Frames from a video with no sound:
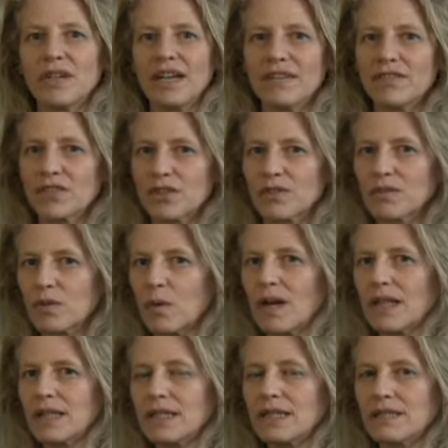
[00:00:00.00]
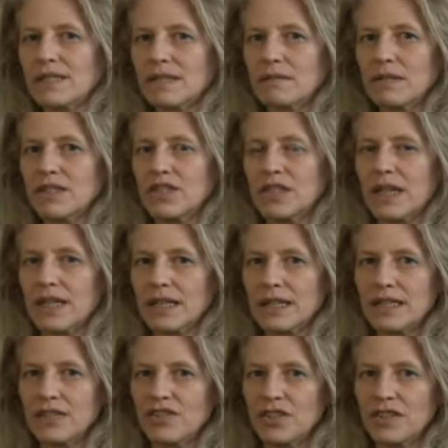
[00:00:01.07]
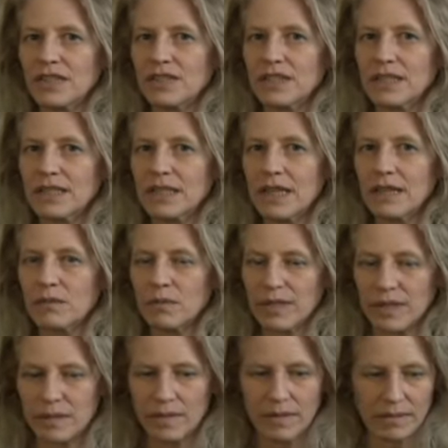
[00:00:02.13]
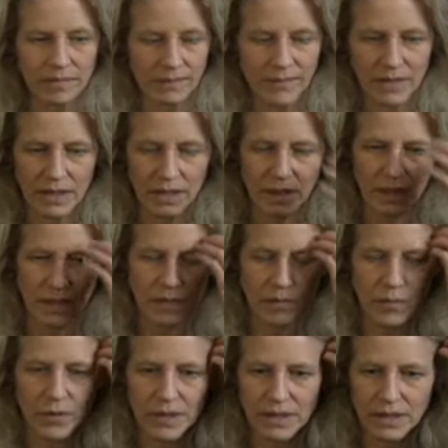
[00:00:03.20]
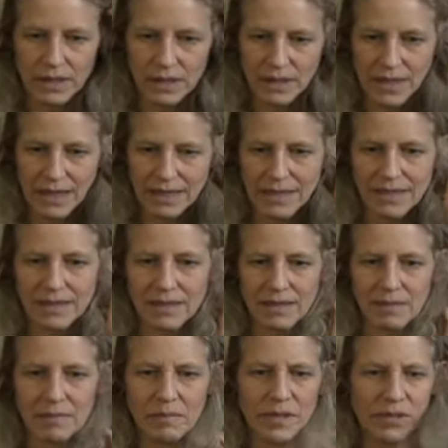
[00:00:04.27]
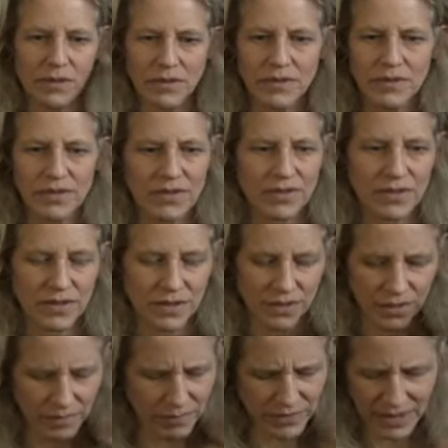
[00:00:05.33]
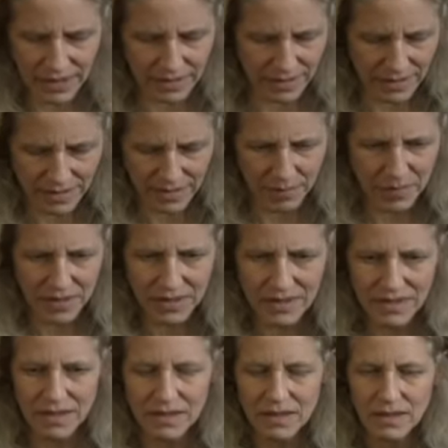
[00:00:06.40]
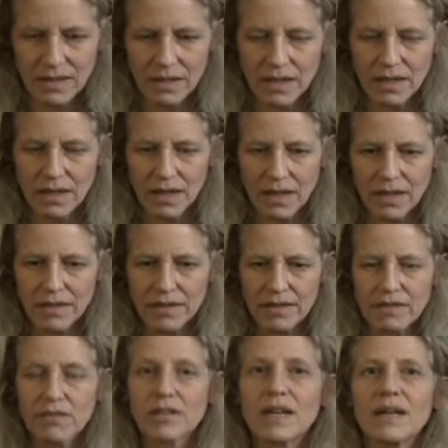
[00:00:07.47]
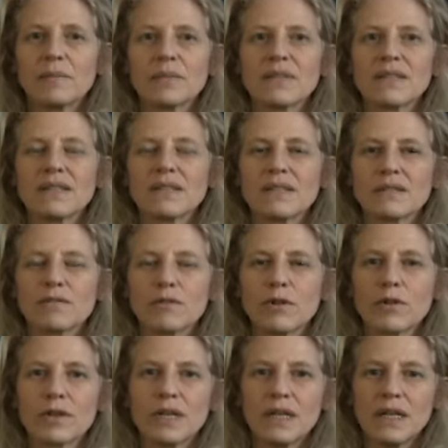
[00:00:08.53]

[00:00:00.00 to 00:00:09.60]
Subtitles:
have certain qualities, and we genetically engineer it, and we put toxic minerals or toxic substances on the crops and so forth.